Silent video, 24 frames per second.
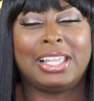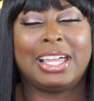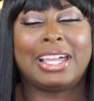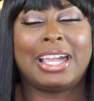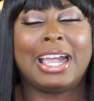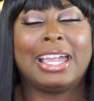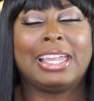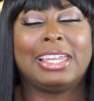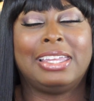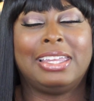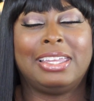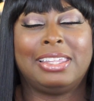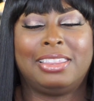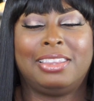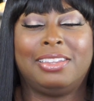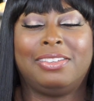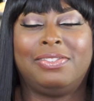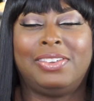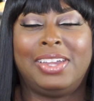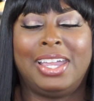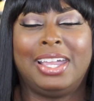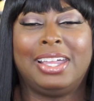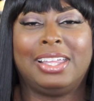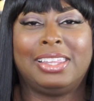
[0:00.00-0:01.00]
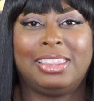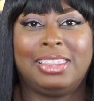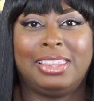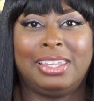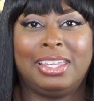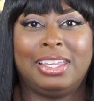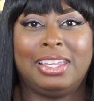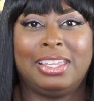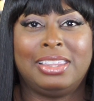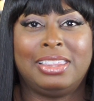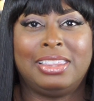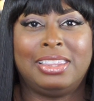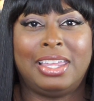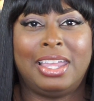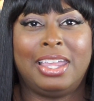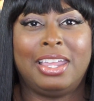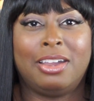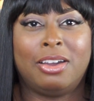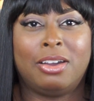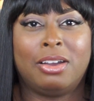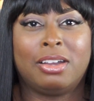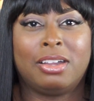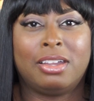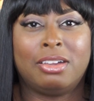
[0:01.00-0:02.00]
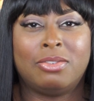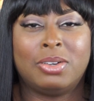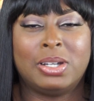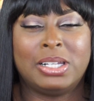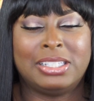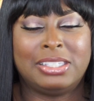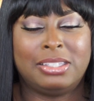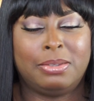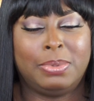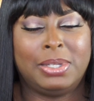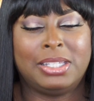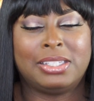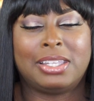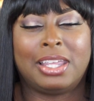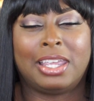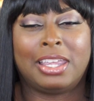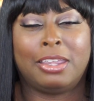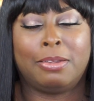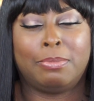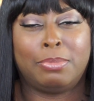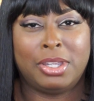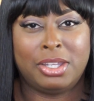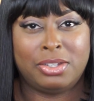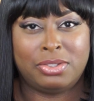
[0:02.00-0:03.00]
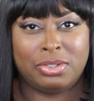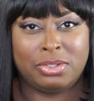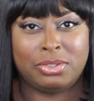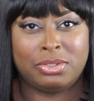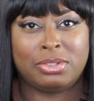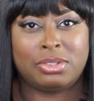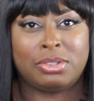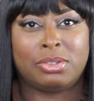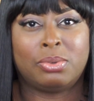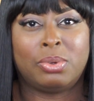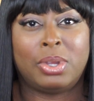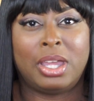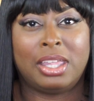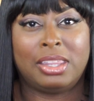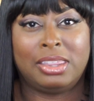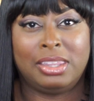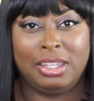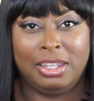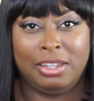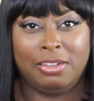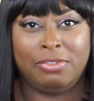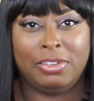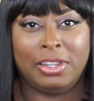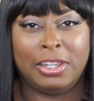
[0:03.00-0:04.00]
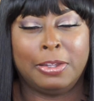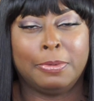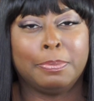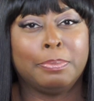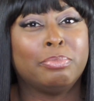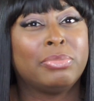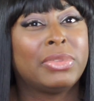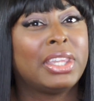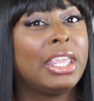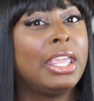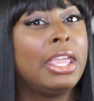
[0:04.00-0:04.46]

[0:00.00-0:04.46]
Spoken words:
like, I get the fact that they are going to be taking pictures throughout the event,